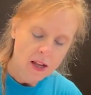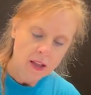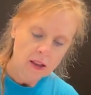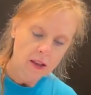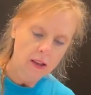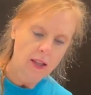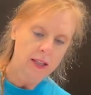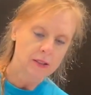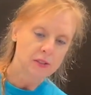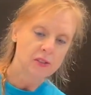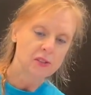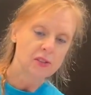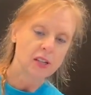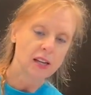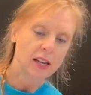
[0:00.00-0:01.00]
Let's
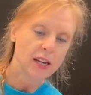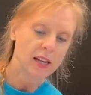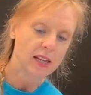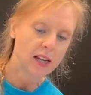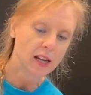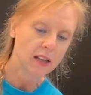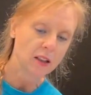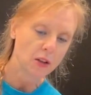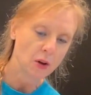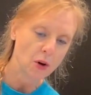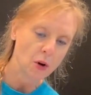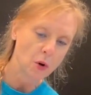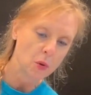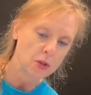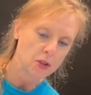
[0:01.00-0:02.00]
say
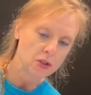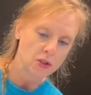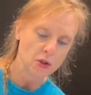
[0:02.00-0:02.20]
hello